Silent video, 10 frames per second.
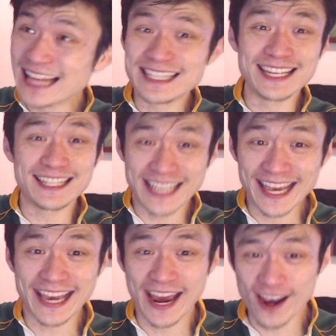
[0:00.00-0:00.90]
a
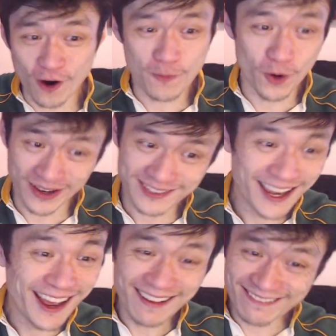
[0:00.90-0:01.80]
TKO, boys.
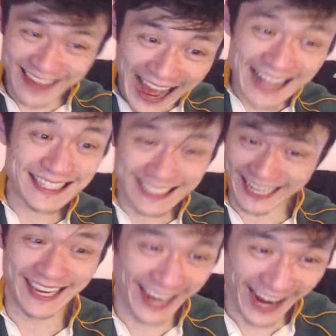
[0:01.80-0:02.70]
That's a
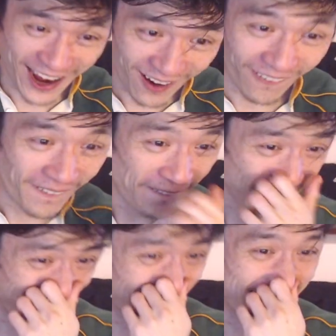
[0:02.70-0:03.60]
TKO.
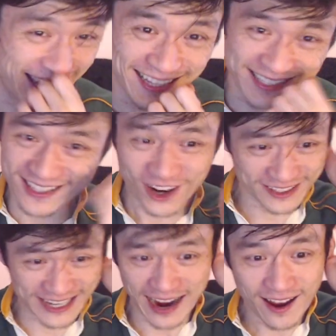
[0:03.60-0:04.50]
He gets knocked
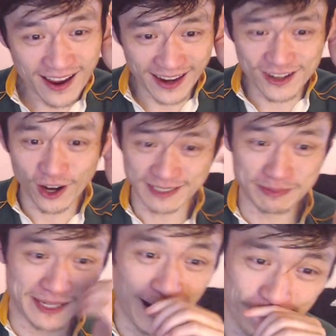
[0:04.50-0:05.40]
out. He knocks
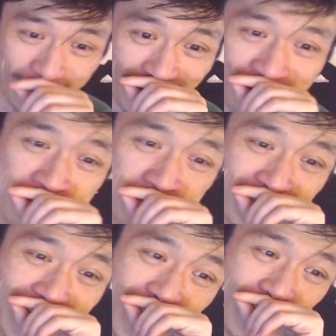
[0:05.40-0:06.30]
himself out.
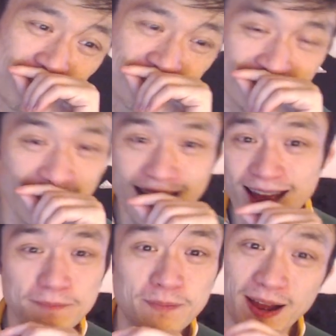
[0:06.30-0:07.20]

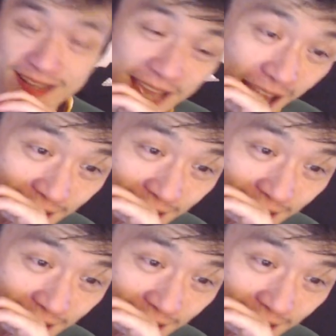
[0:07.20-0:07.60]
But yeah,